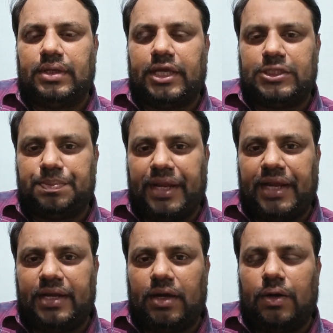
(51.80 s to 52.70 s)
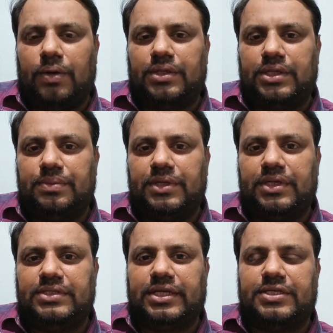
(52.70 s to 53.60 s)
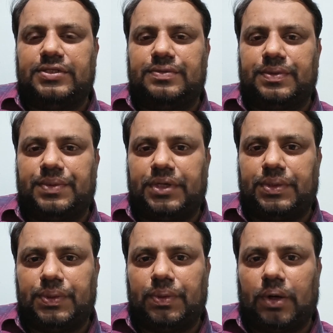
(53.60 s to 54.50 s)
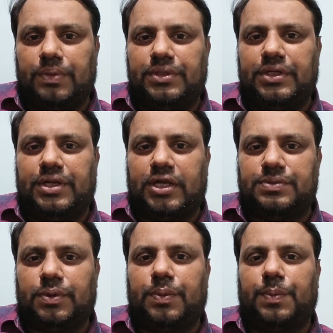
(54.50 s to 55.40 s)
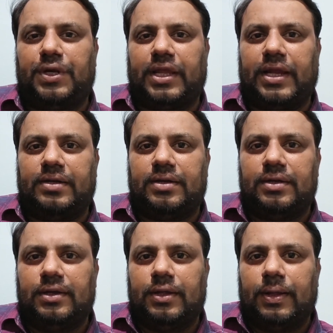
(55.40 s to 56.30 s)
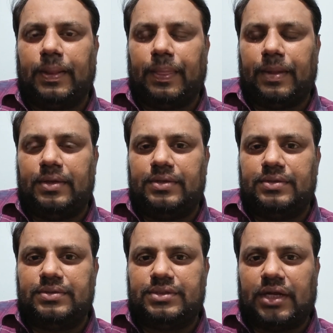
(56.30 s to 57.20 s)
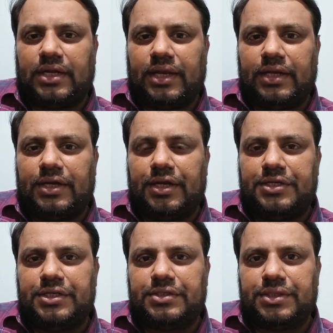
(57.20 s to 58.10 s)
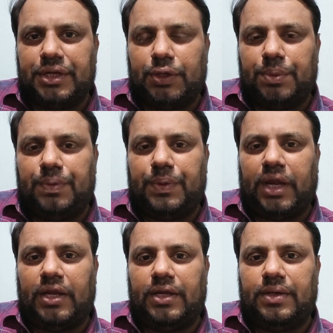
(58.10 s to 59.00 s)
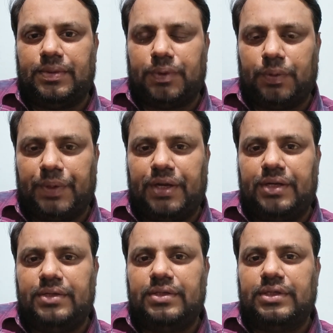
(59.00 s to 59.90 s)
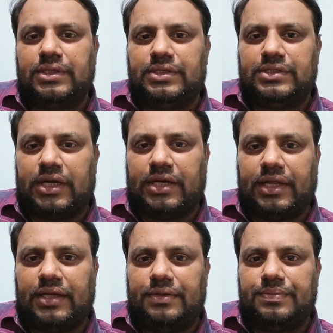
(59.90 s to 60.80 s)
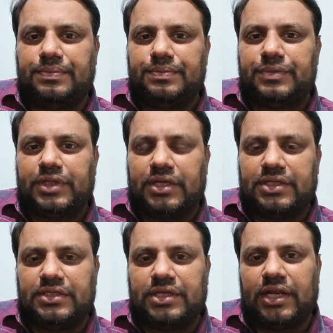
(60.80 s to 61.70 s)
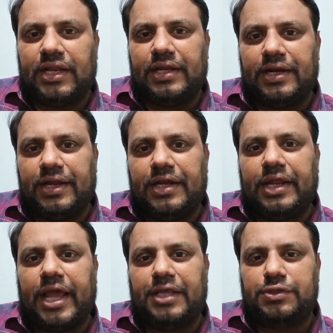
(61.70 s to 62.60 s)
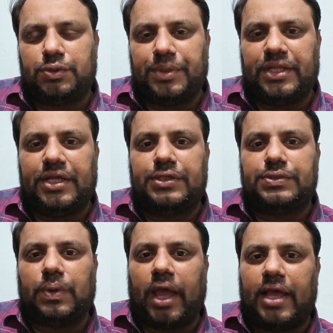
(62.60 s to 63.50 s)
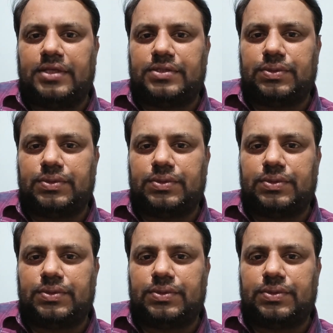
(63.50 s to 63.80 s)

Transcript: explained or given in section 52 of the Transfer of Property Act. Certain conditions need to be fulfilled. Certain essential ingredient has to be there so as